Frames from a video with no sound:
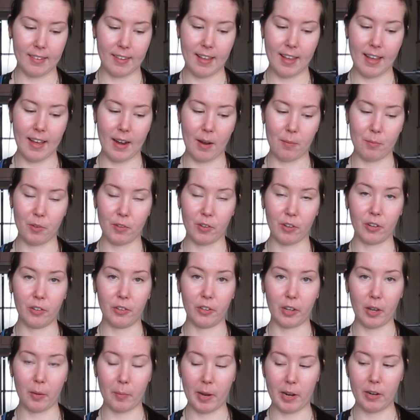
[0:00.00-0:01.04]
and I'm just going to
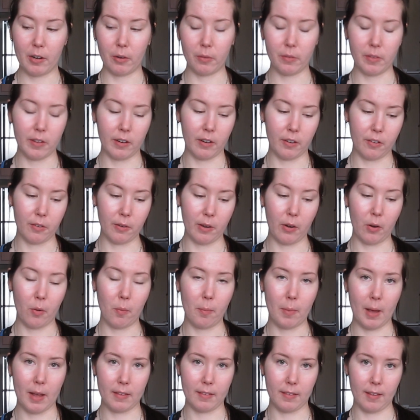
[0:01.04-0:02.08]
look at my notes here so I don't
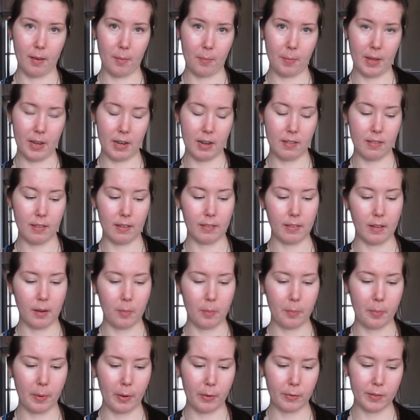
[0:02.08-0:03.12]
mess up anything that I'm
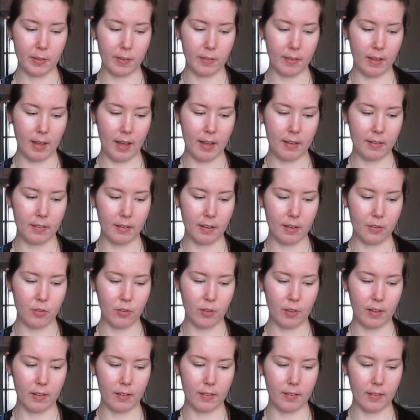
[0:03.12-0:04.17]
about to say, such
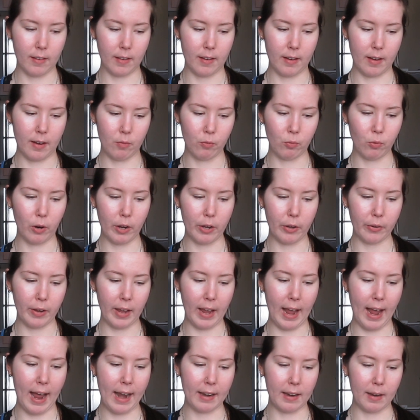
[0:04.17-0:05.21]
as Royal
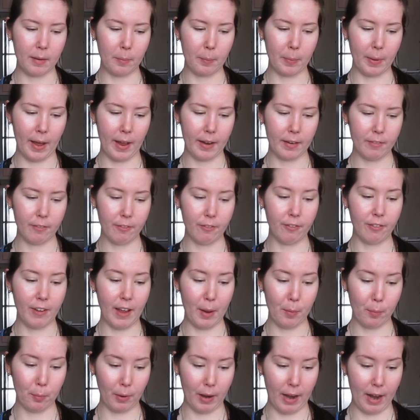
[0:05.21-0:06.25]
Canin
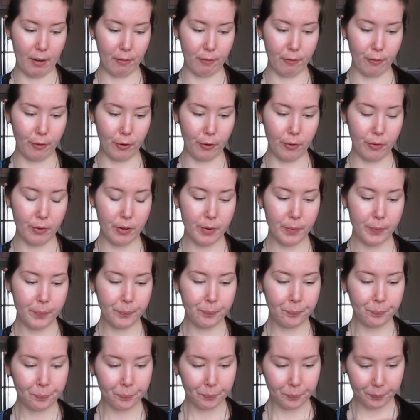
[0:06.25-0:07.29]
Vet Brand Food
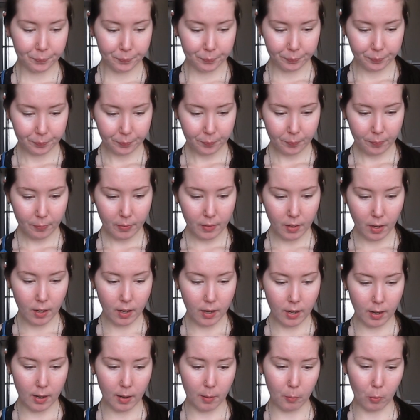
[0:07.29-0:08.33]

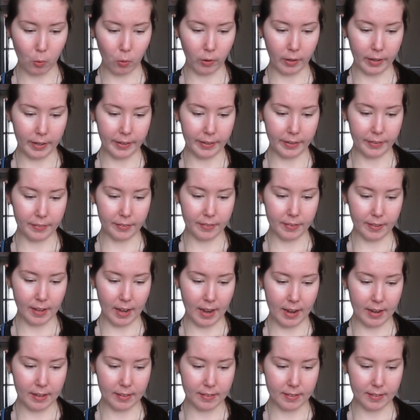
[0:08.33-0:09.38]
or Hill's
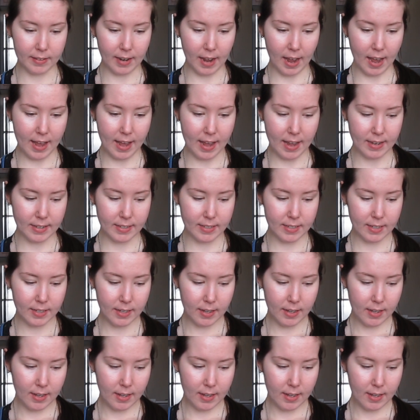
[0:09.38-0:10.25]
Science Diet.